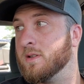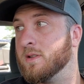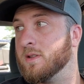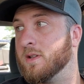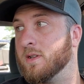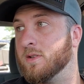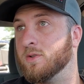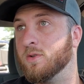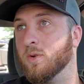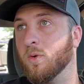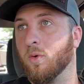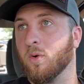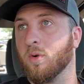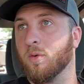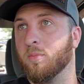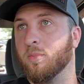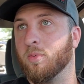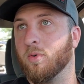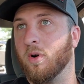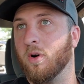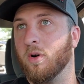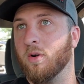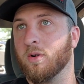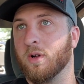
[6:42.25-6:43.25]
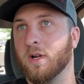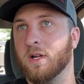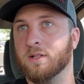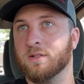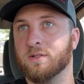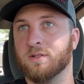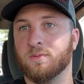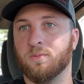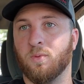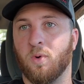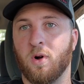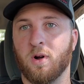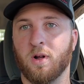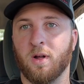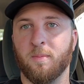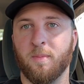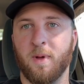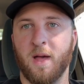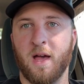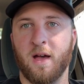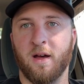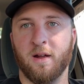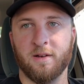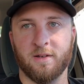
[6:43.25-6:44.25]
The door broke and swung him
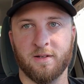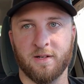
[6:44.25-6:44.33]
out,